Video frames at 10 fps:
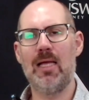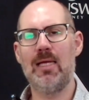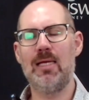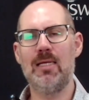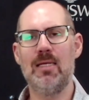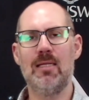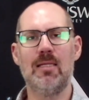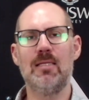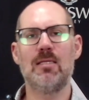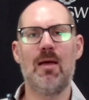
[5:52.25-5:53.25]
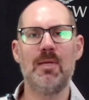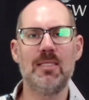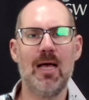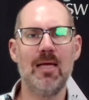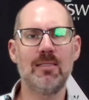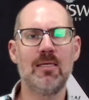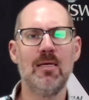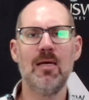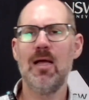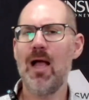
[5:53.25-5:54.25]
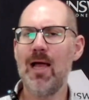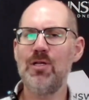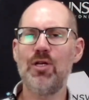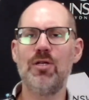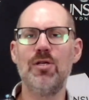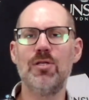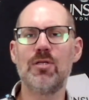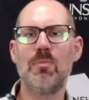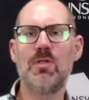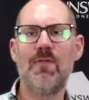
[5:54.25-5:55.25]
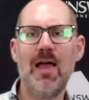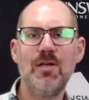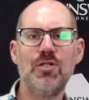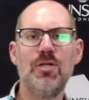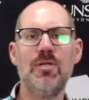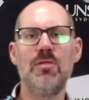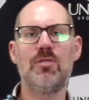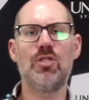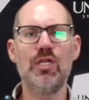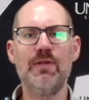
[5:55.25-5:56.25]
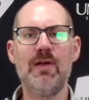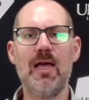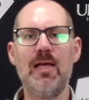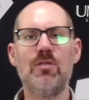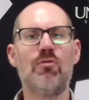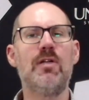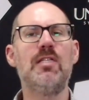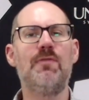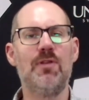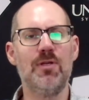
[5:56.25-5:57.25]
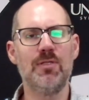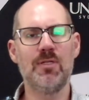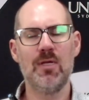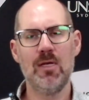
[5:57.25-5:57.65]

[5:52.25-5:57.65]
in the assignment task, and you could use observation, surveys or interviews